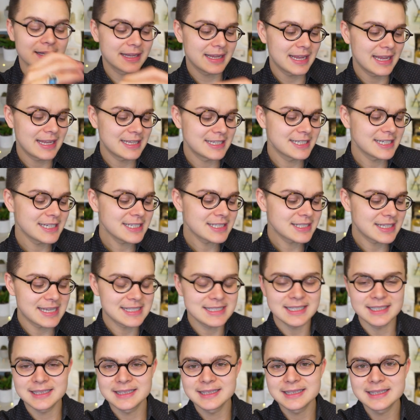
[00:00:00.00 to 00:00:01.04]
it just
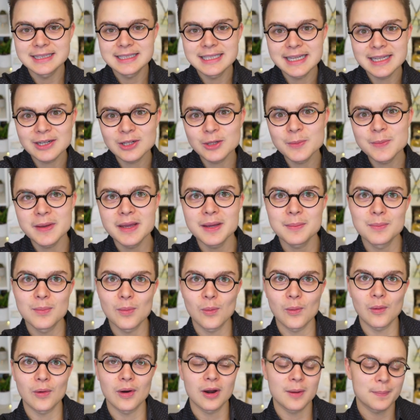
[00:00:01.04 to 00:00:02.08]
is a little bit
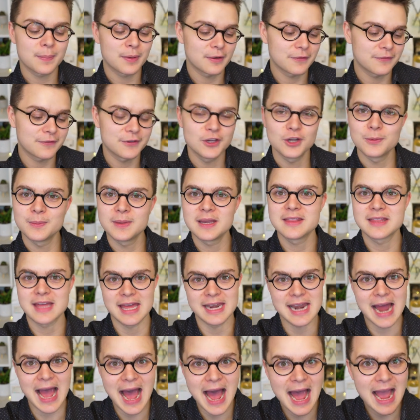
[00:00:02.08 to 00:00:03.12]
more perfumy
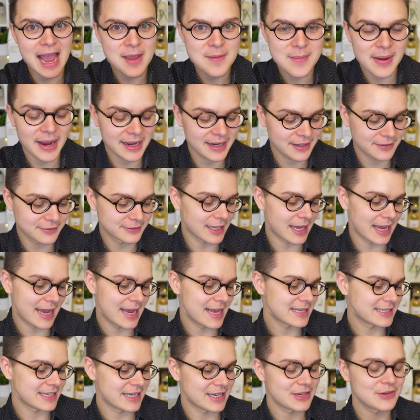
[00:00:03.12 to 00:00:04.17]
than I might have
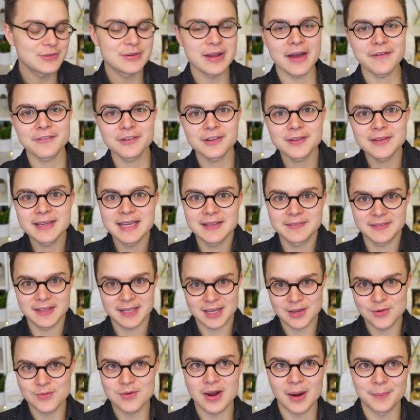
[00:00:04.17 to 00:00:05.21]
liked. You definitely get the
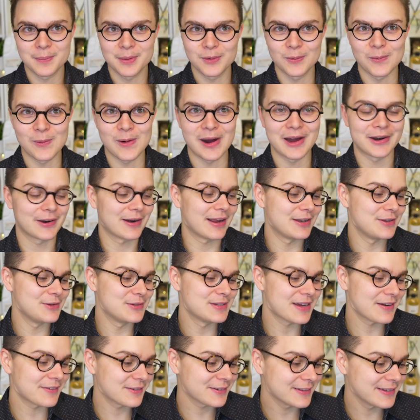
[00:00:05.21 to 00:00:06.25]
cucumber water and you
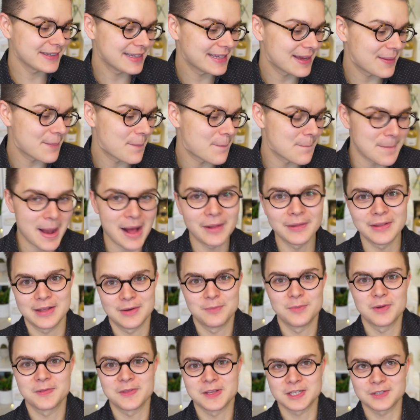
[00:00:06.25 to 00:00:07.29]
definitely get
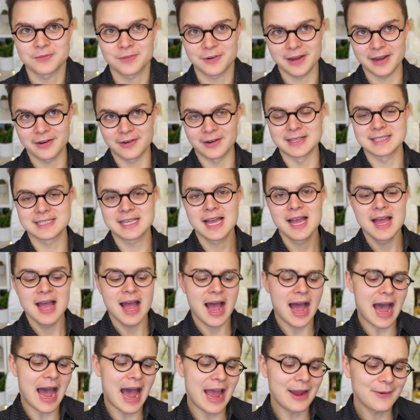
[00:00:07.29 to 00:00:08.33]
melon with this fragrance.
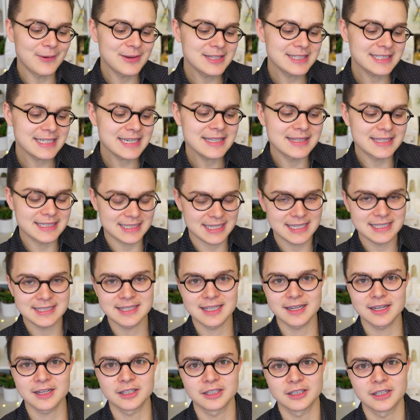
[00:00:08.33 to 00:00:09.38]
I would say this is
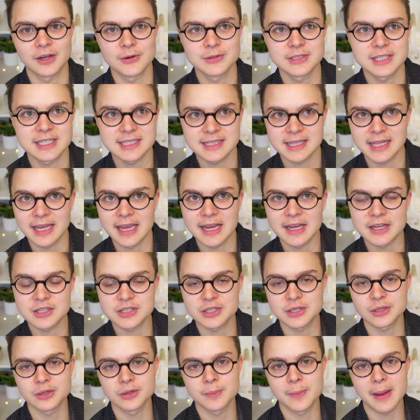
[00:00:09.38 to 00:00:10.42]
the closest thing
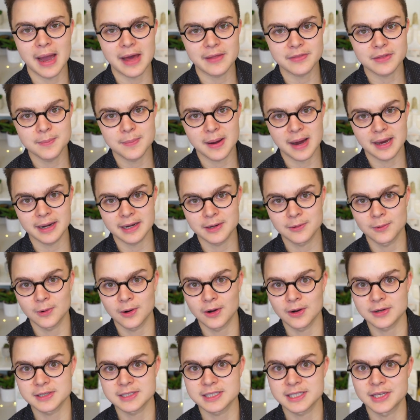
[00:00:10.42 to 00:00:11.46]
to Bath & Body
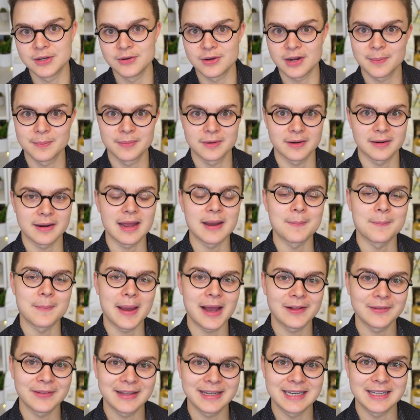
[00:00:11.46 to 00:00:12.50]
Works cucumber and
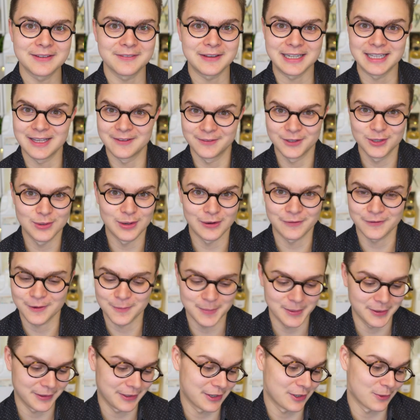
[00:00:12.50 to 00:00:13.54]
melon if any of you are
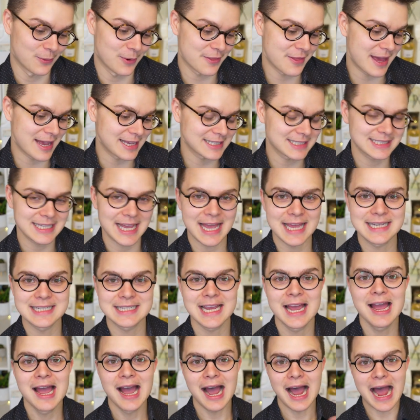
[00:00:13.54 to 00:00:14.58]
familiar with that scent.
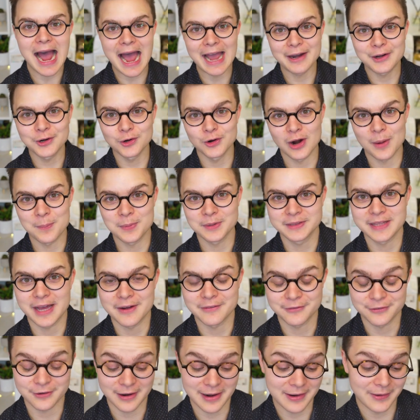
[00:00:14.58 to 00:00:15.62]
I grew up with
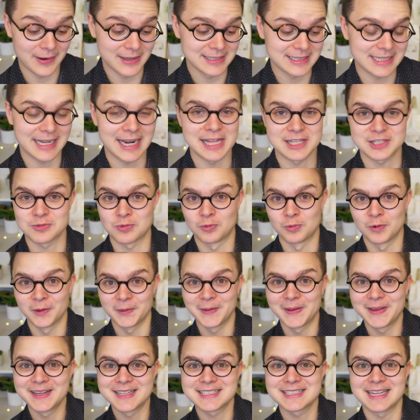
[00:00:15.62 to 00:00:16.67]
that fragrance and it's
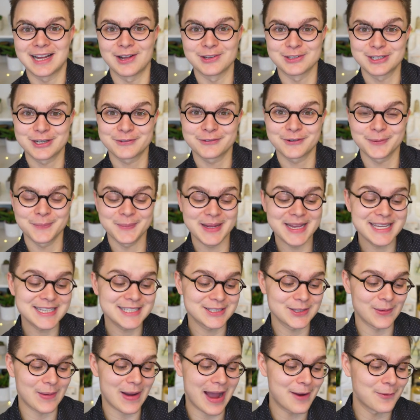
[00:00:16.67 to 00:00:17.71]
really nostalgic for me
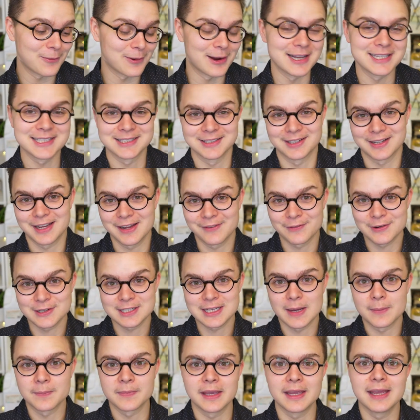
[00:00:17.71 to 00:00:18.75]
so I was looking for
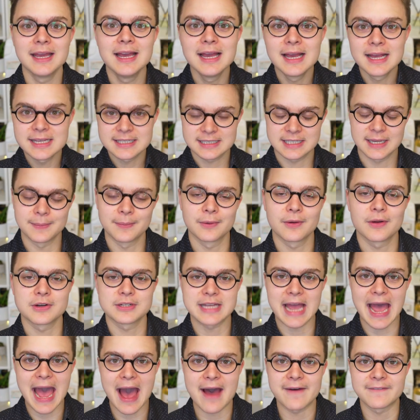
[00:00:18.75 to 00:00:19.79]
something similar
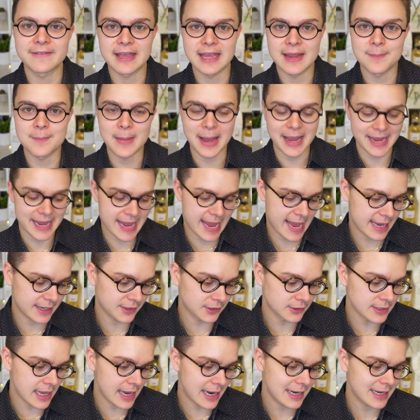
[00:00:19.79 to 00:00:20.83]
to have in my
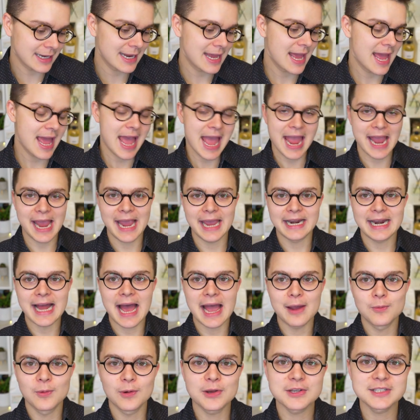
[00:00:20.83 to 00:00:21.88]
candle line and
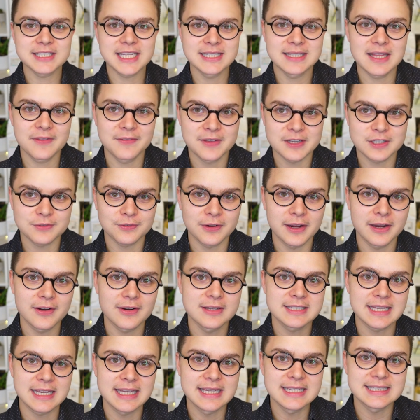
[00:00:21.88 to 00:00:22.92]
I will say that this
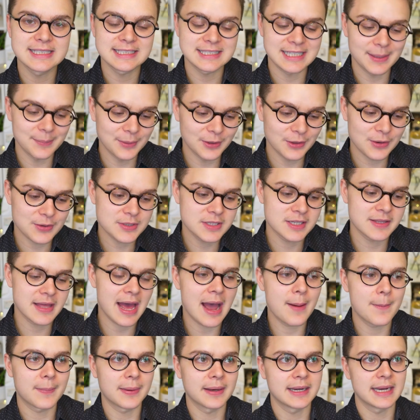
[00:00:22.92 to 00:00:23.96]
fragrance is similar to
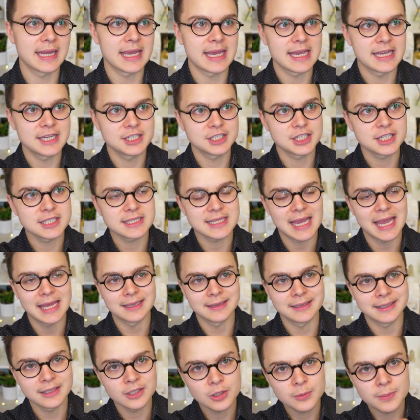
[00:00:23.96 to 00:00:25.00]
that but it is just a
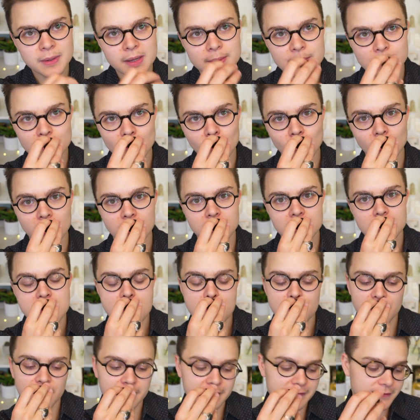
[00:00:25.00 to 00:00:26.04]
little bit more
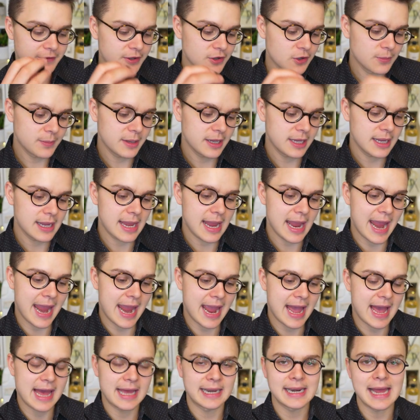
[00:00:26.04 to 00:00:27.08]
perfumy
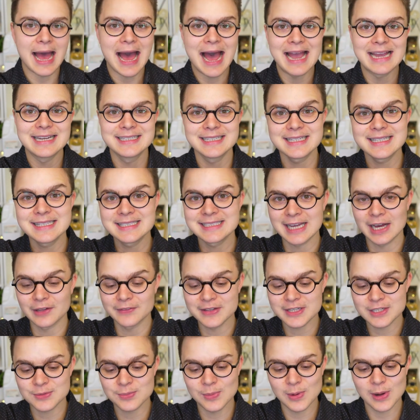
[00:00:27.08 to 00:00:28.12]
and I did sell
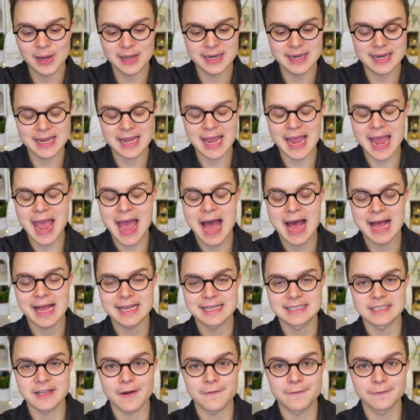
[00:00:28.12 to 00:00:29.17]
this one
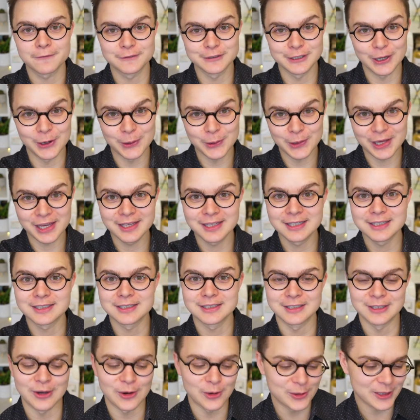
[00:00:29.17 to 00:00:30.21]
as floating
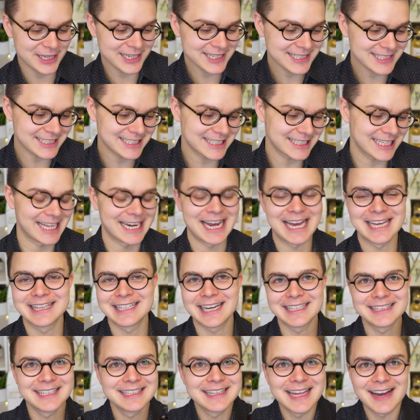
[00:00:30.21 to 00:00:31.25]
lotus and I
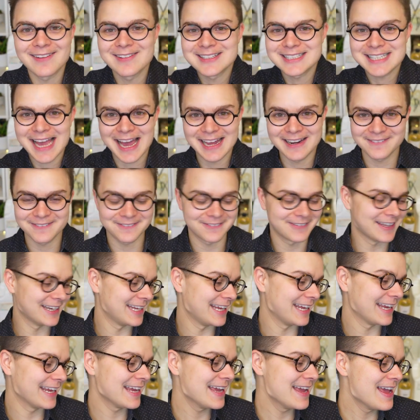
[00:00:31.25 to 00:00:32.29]
thought that that was kind of
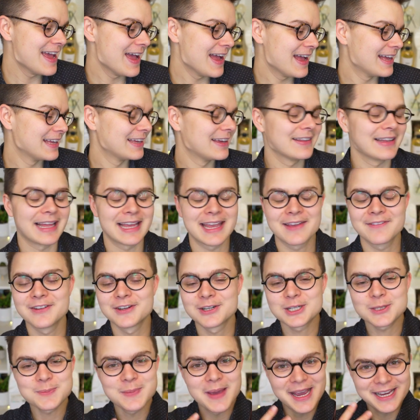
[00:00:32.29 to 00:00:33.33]
fitting like if you're
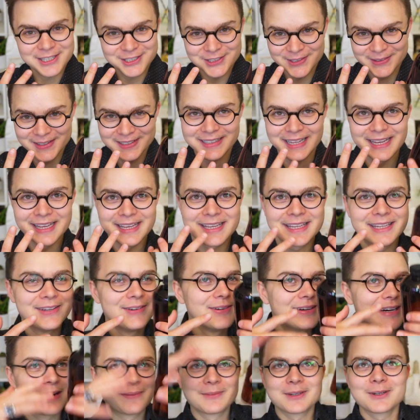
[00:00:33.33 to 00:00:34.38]
just picturing like
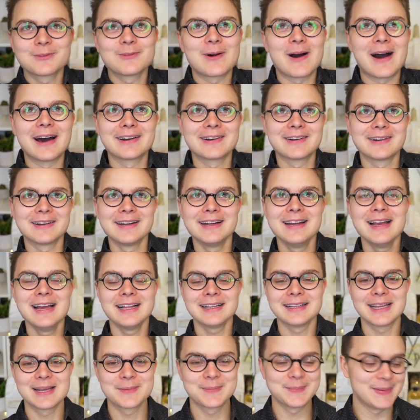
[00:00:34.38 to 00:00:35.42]
cucumber water
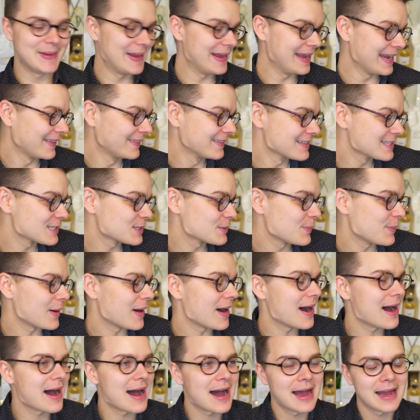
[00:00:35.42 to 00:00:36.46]
like being in the
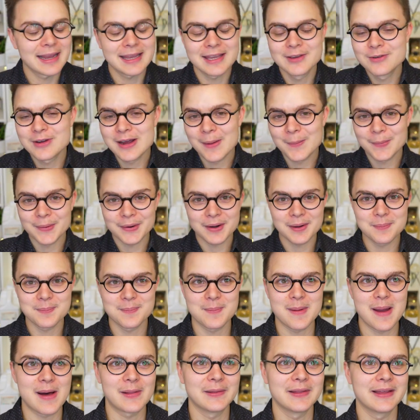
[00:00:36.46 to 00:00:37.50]
spa cucumber and
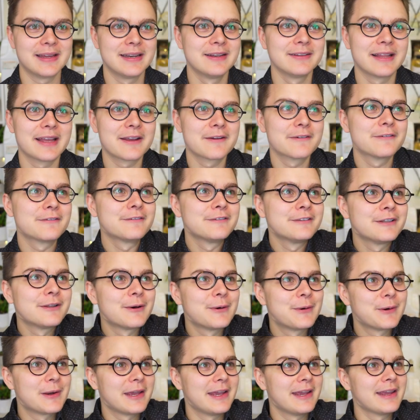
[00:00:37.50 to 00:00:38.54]
melon like
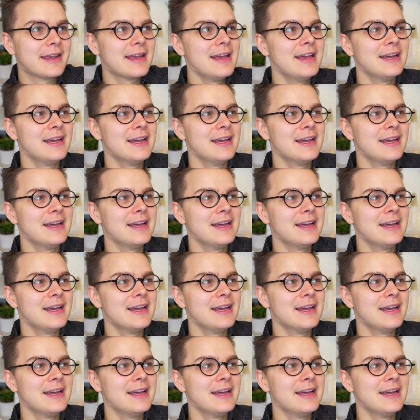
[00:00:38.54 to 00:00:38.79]
floating